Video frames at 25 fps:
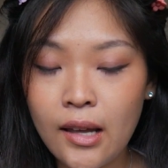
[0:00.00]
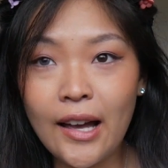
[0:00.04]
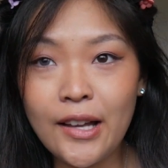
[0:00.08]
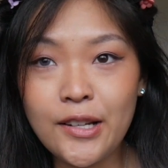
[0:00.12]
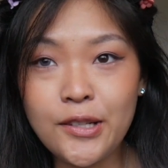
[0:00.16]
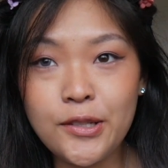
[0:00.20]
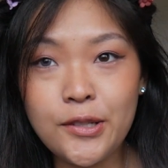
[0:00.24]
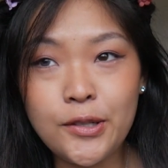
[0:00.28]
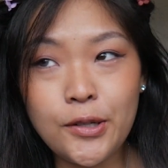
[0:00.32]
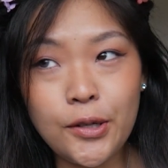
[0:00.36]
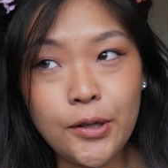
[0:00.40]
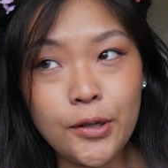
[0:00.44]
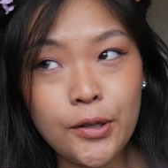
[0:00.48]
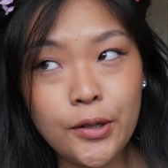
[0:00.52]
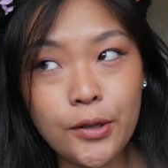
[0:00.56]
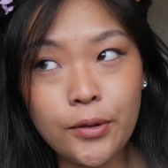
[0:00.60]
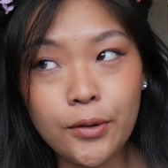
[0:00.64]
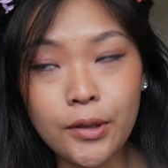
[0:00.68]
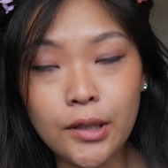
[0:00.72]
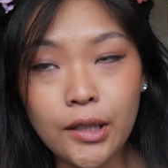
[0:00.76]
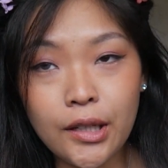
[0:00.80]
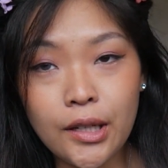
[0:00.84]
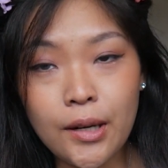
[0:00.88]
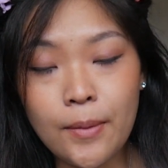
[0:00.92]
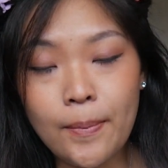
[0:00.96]
I don't
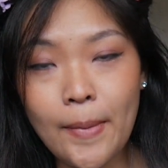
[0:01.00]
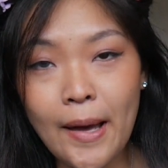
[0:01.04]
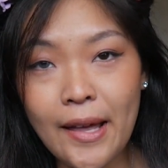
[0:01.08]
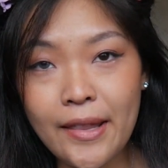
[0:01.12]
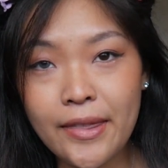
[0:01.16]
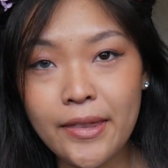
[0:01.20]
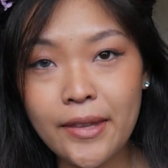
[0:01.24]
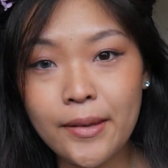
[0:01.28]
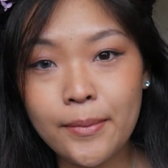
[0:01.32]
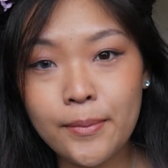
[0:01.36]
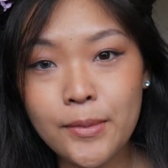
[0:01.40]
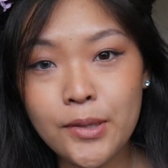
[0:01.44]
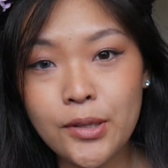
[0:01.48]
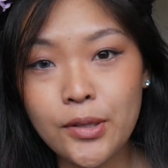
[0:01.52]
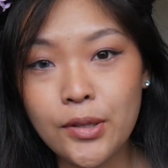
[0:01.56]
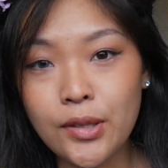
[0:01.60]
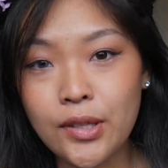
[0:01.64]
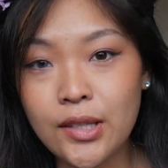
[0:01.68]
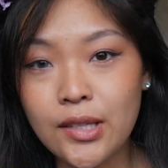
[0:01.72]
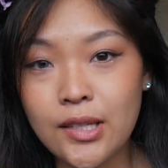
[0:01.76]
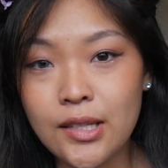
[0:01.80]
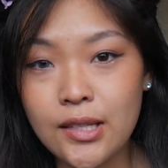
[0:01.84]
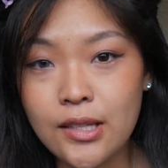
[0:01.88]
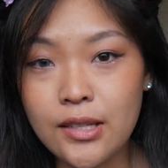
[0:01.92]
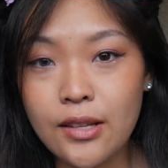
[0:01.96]
know a lot about them, so
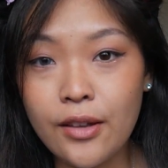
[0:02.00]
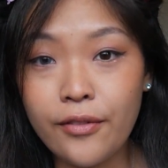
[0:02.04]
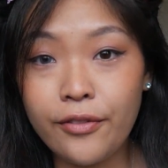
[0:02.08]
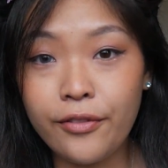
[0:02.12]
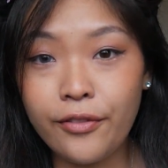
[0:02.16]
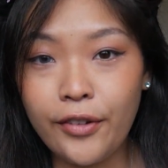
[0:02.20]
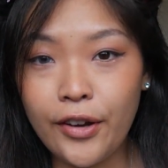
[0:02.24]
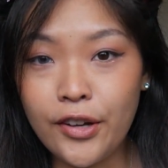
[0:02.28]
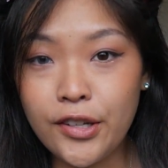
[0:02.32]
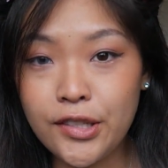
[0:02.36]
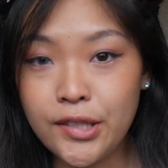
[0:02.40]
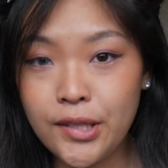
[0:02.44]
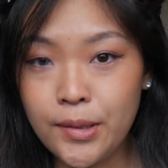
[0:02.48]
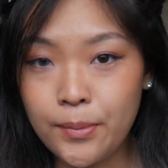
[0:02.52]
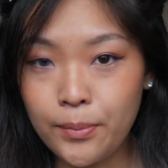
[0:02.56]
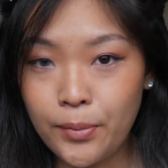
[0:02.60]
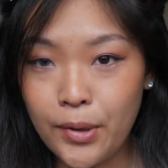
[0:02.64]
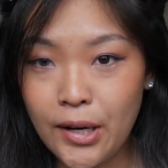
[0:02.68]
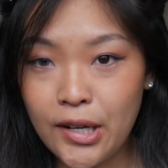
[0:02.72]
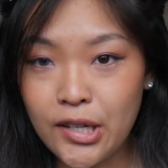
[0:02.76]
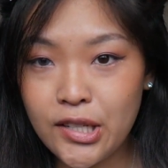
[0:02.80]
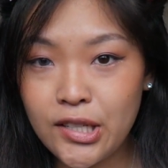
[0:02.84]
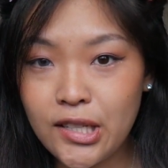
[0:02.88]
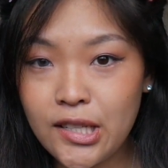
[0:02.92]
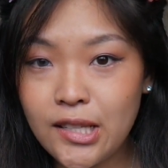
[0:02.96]
this is a first
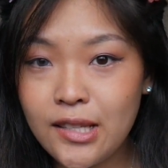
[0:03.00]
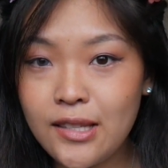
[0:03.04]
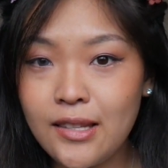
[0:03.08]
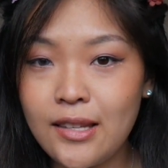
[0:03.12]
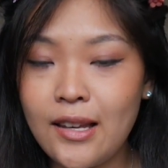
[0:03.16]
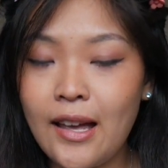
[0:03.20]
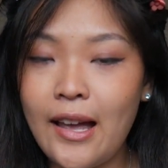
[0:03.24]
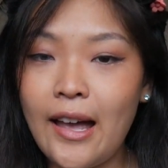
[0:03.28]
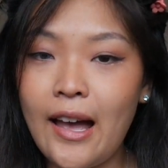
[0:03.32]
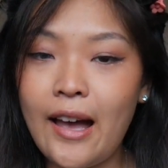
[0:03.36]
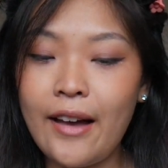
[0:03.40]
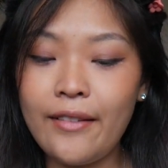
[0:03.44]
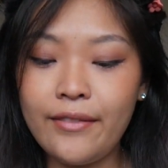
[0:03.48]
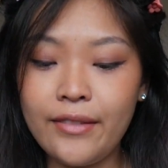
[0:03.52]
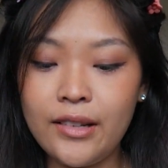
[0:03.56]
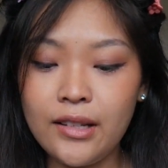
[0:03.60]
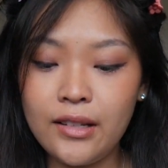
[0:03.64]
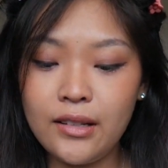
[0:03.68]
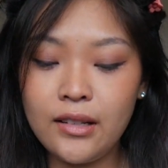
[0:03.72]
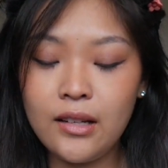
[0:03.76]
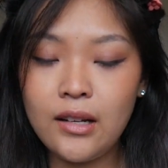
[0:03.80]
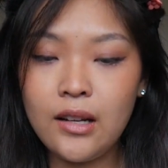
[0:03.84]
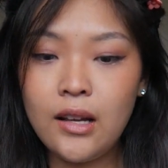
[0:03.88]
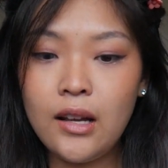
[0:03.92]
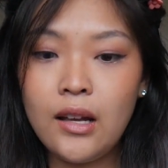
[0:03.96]
impressions. I
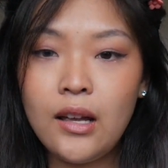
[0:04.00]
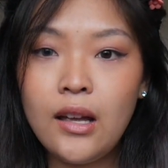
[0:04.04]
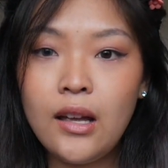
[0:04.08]
haven't